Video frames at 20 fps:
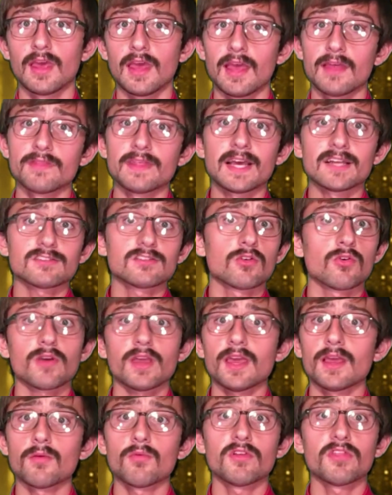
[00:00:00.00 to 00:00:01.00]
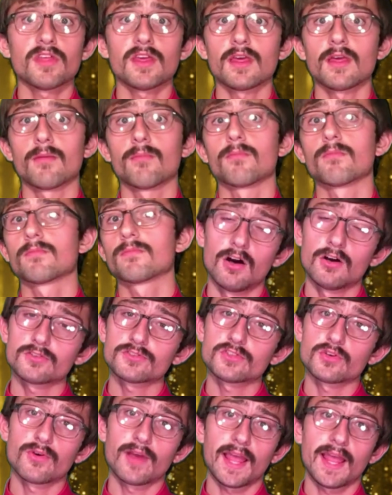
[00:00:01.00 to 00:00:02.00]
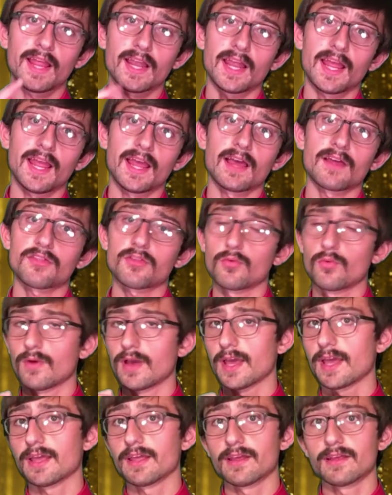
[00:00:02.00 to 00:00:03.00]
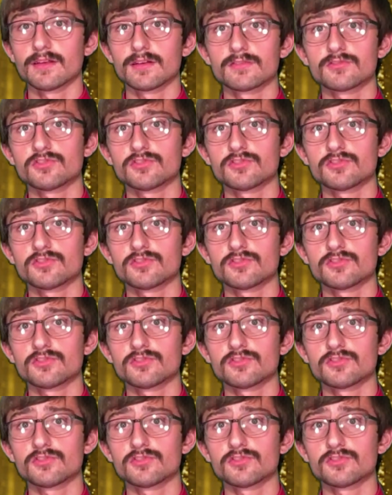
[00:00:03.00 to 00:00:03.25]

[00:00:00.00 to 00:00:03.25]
And that's okay with him. Also, Anne Hathaway.